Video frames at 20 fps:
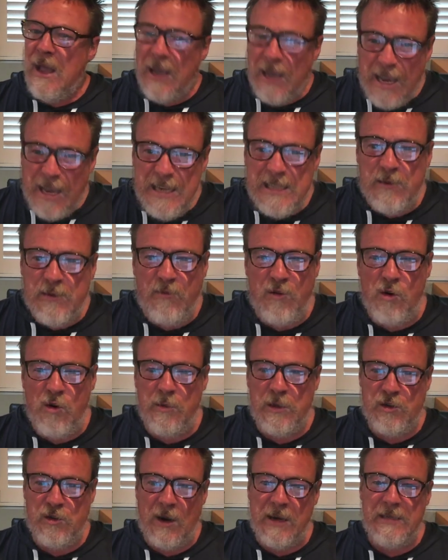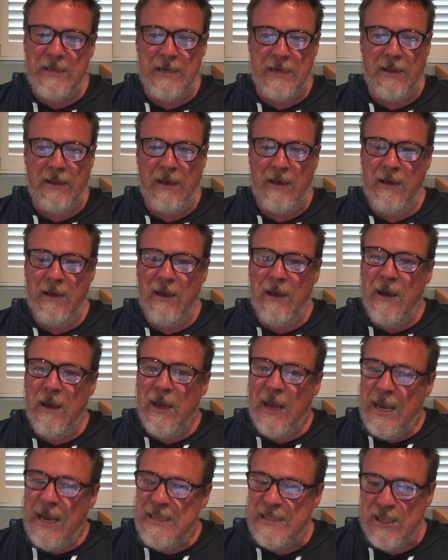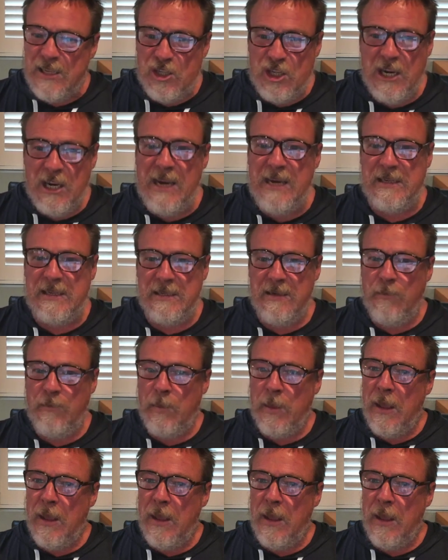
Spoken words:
He's a former drug dealer. He's a cheat.